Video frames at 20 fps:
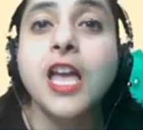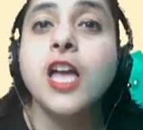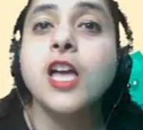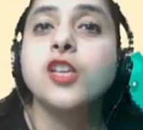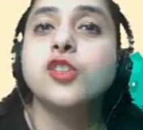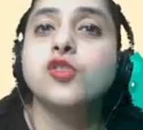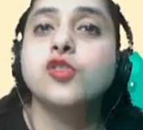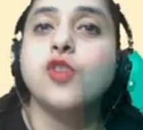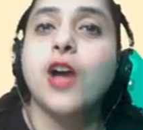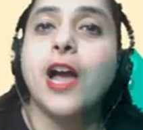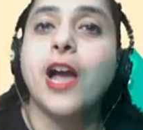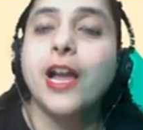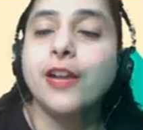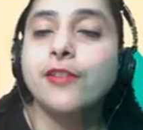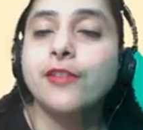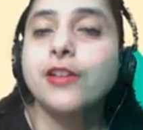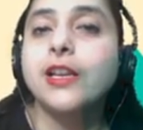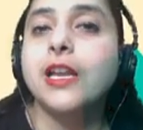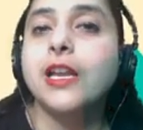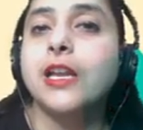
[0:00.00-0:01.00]
So I
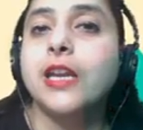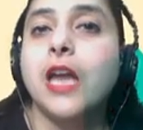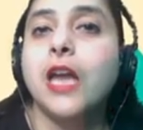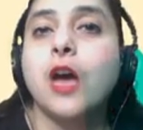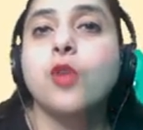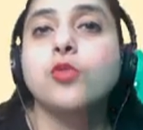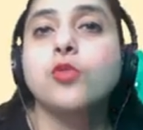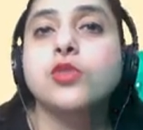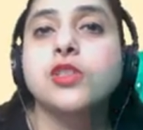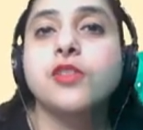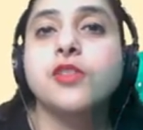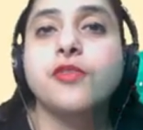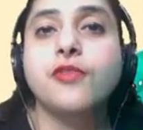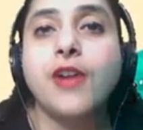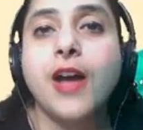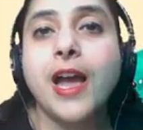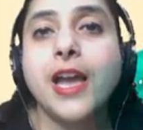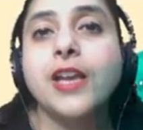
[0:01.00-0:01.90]
will announce the 5